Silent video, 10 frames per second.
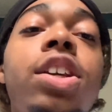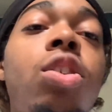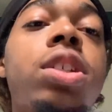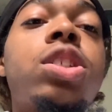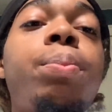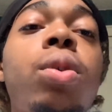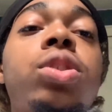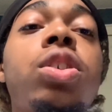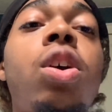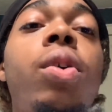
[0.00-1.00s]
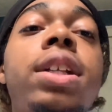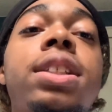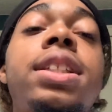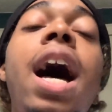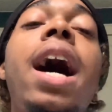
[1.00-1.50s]
you're supposed to go
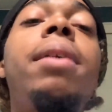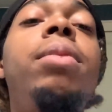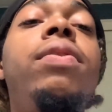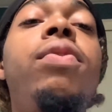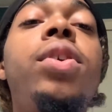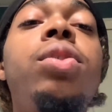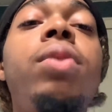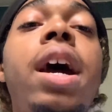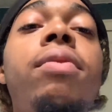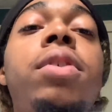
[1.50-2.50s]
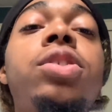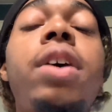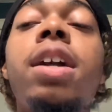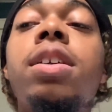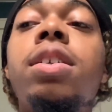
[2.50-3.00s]
inside before you ever
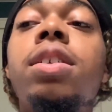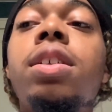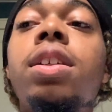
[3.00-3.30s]
try to